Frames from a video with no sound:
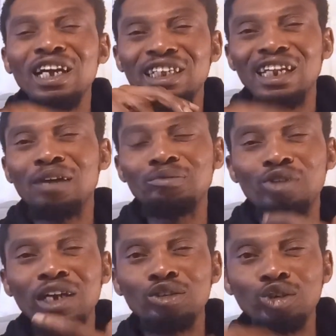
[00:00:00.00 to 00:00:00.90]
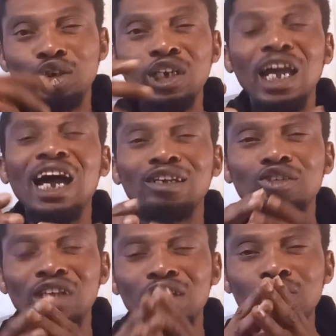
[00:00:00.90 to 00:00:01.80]
that I'm trying to share
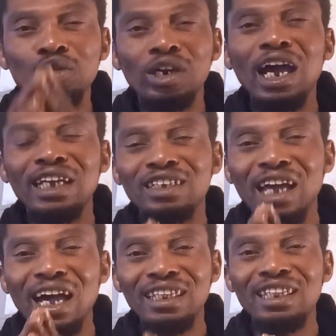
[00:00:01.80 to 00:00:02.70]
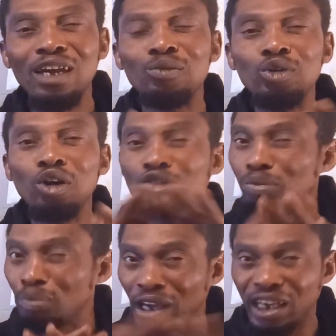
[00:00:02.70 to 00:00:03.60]
so that you guys out there will not
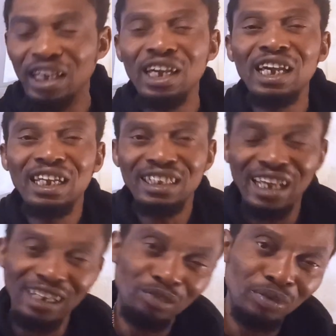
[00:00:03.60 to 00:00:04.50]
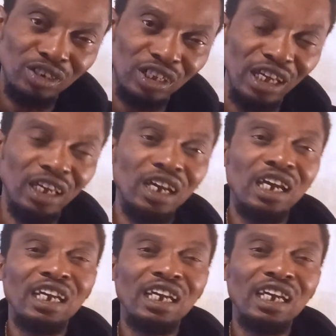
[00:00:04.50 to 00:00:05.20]
make that mistake.